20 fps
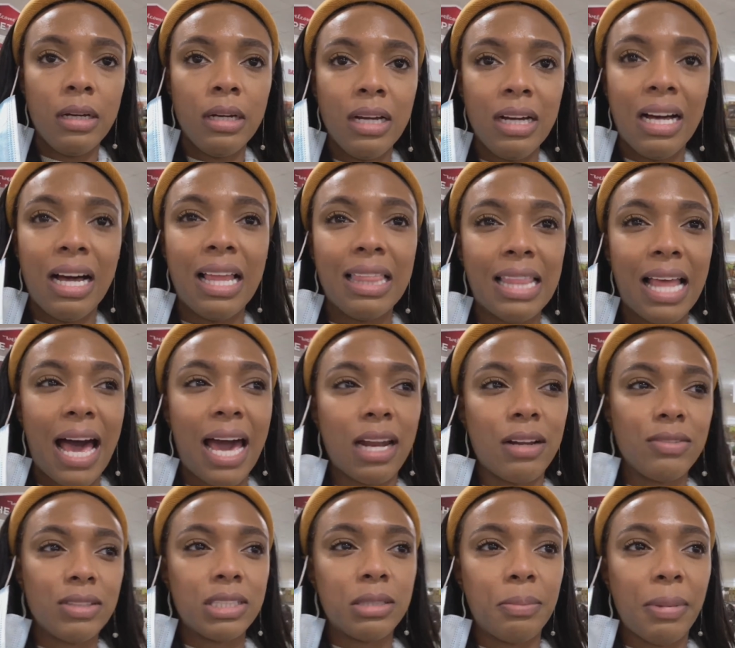a lot of
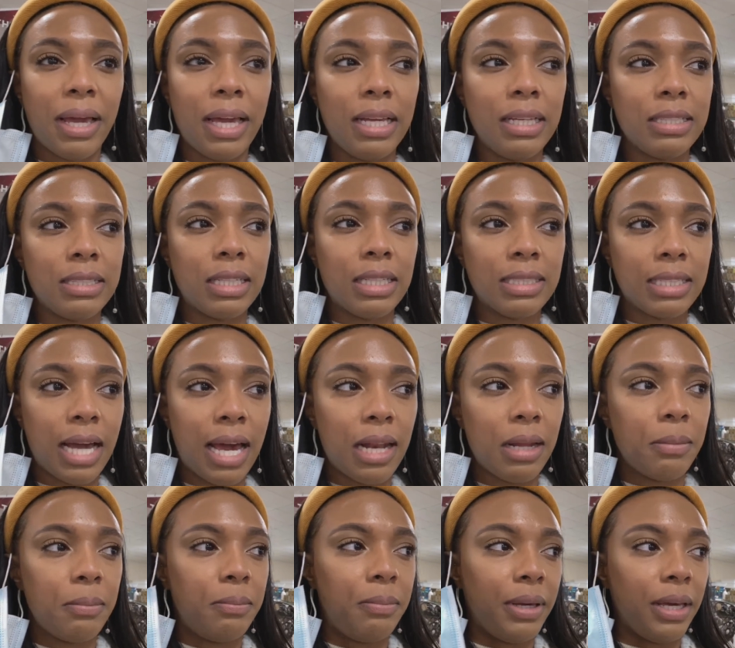space that's kind
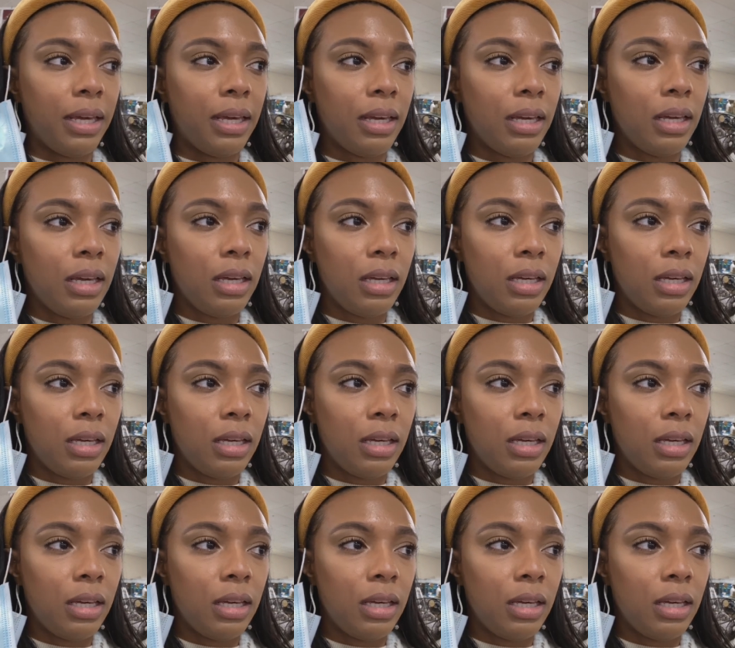of big.